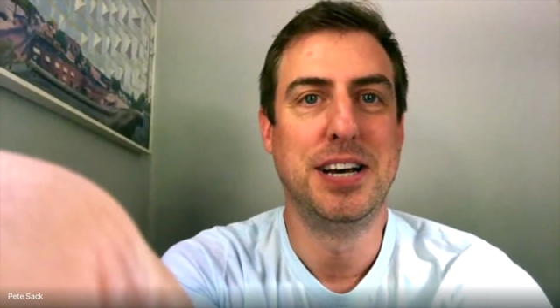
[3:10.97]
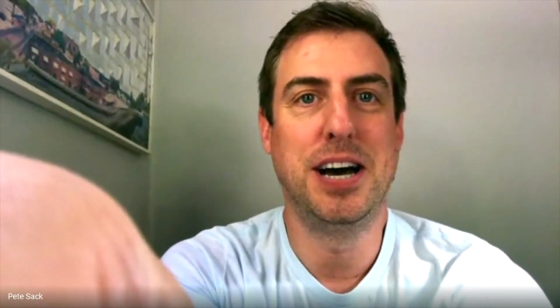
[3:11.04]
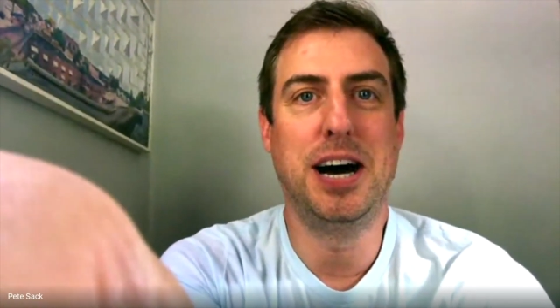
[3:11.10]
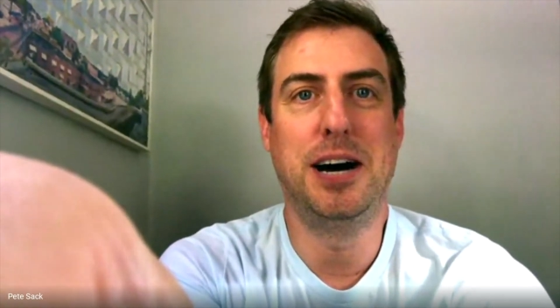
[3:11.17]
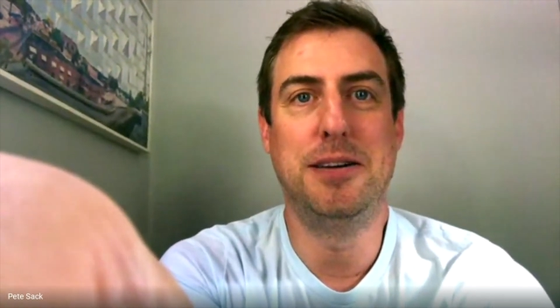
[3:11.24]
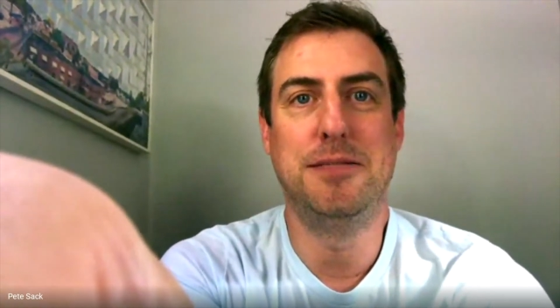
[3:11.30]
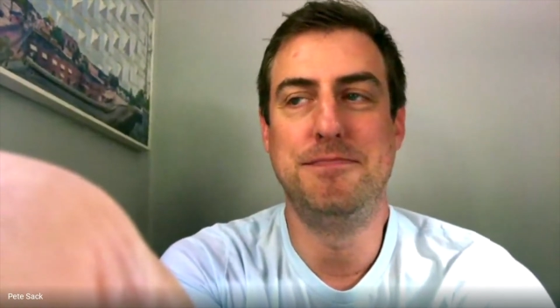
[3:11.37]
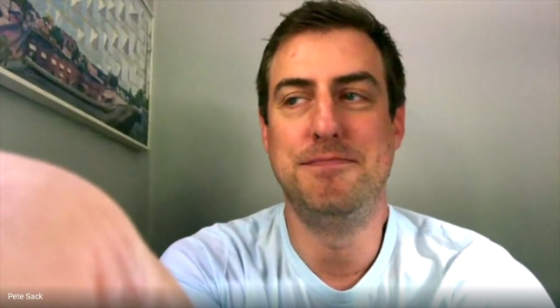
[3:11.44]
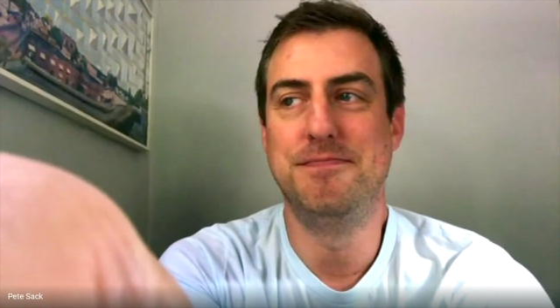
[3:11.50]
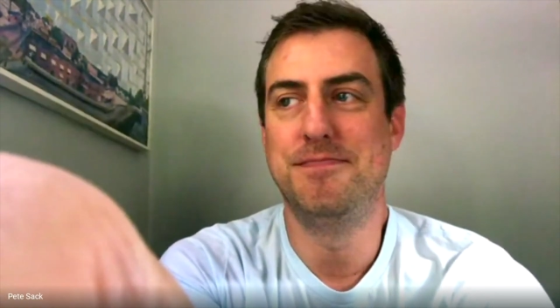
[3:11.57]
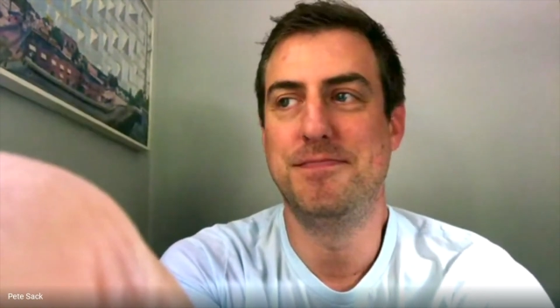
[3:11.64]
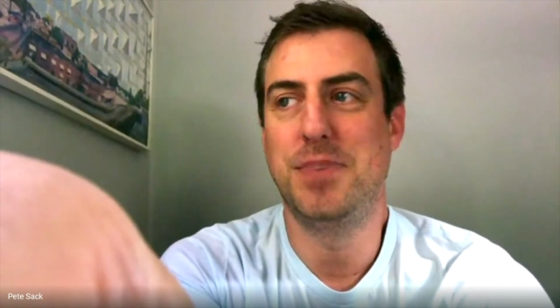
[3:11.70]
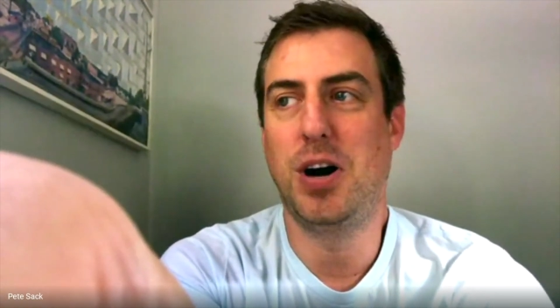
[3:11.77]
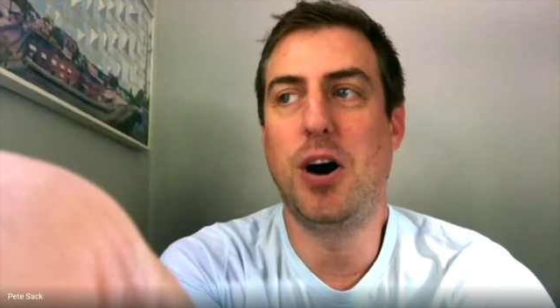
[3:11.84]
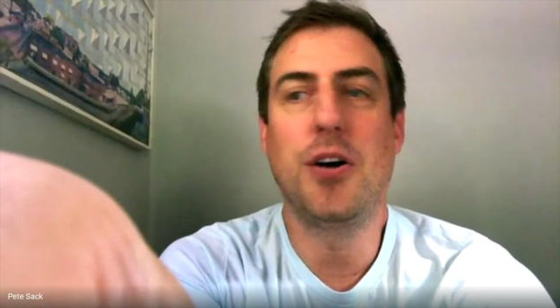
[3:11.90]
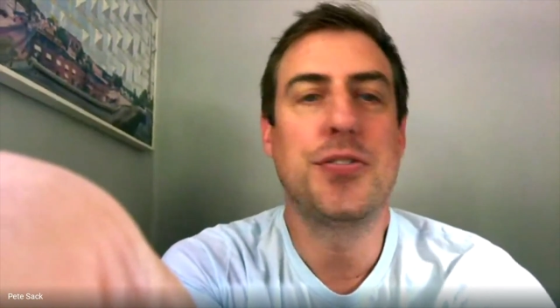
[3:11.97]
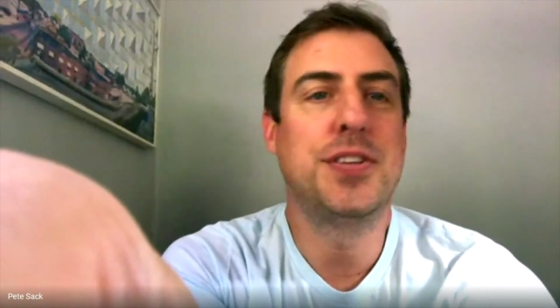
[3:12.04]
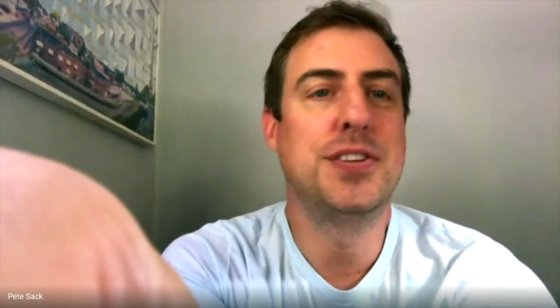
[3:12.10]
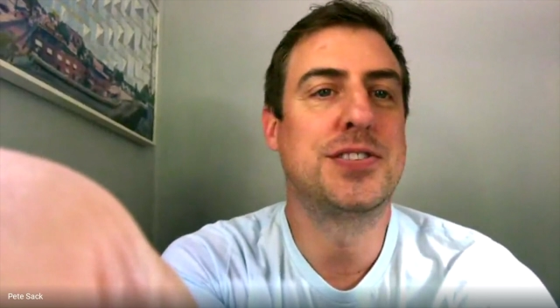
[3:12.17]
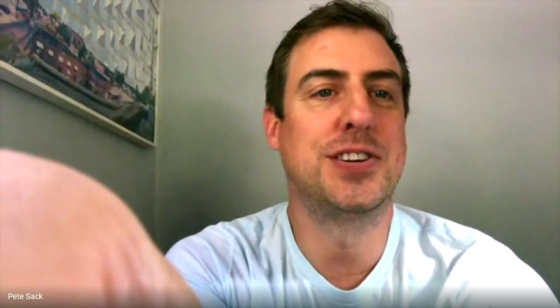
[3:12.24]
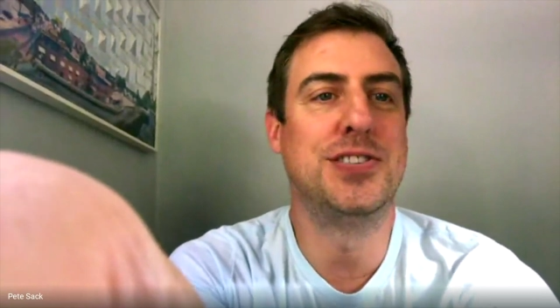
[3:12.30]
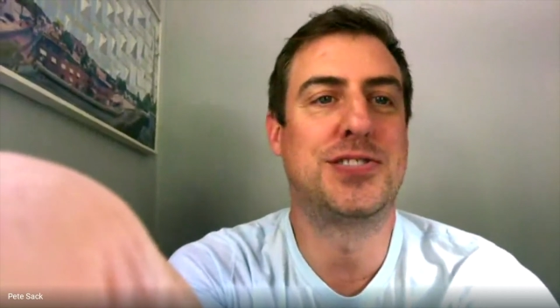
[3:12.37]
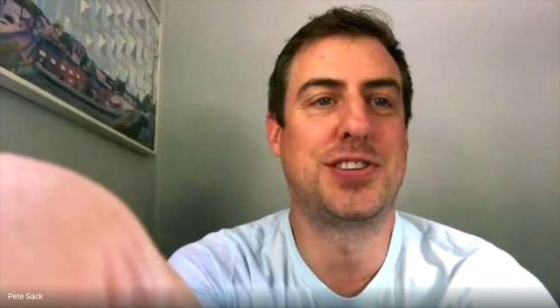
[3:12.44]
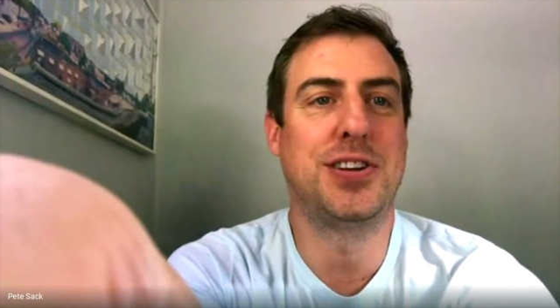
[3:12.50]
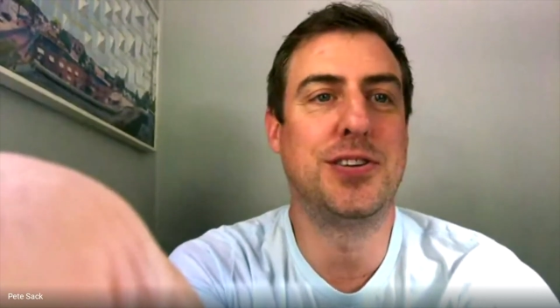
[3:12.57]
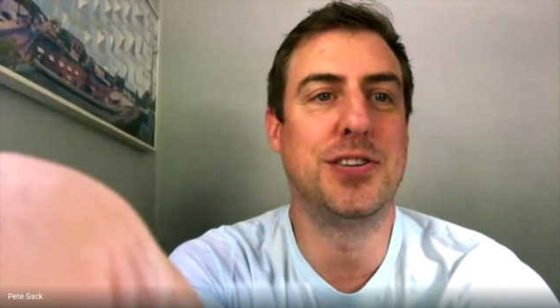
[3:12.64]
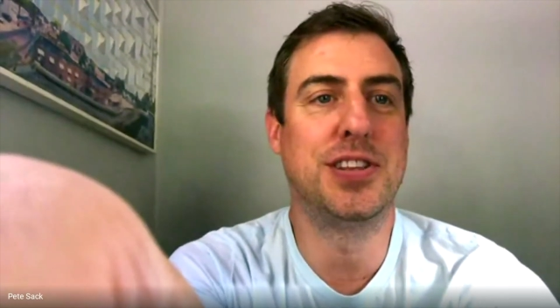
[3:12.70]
all things considered,